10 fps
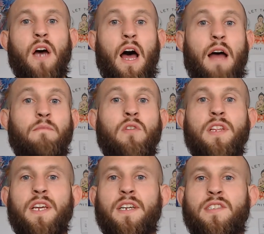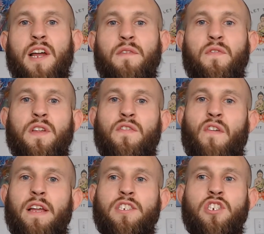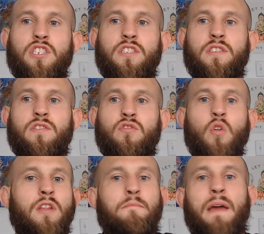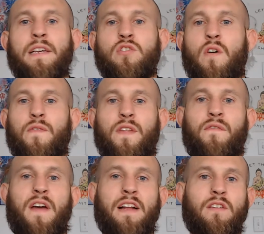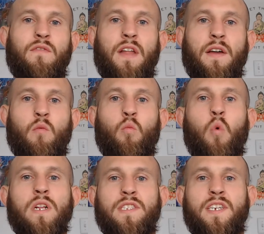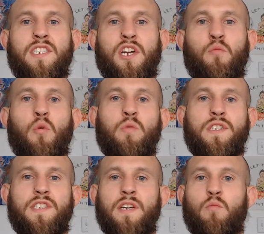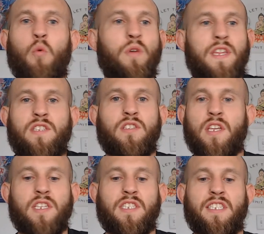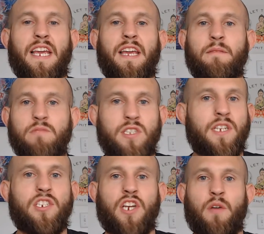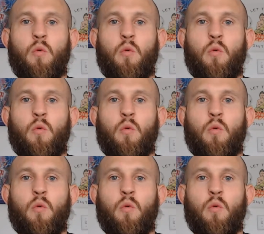I'm really excited for this fight, just solely based off of the fact of like, what TJ will we see? Will we see the same TJ?